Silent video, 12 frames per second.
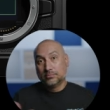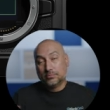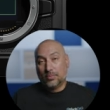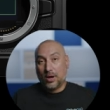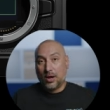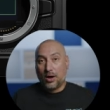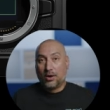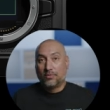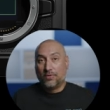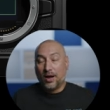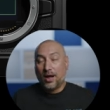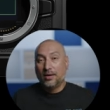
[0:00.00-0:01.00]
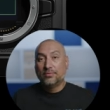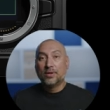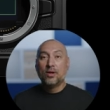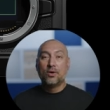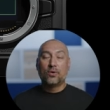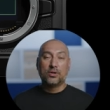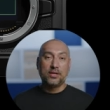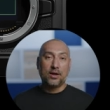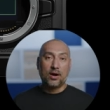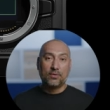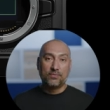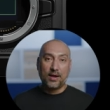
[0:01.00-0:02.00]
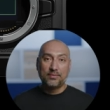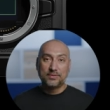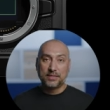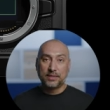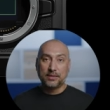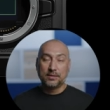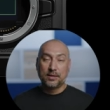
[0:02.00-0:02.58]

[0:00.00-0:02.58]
my R5 or the R5C.